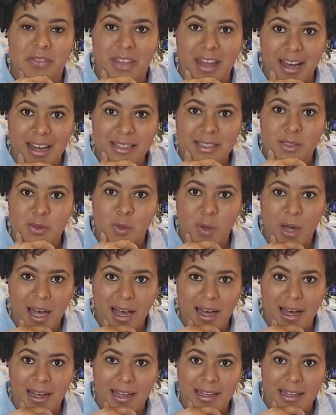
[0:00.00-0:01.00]
that's
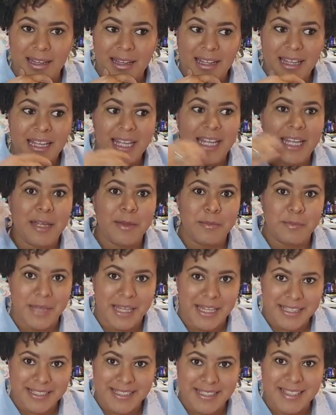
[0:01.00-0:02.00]
why. It
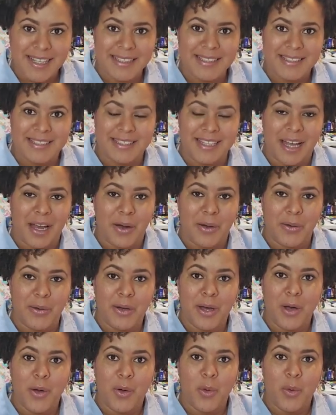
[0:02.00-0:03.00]
makes sense now.
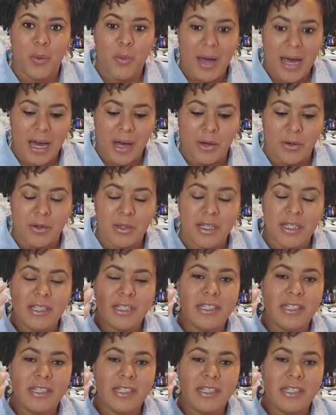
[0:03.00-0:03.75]
Wow.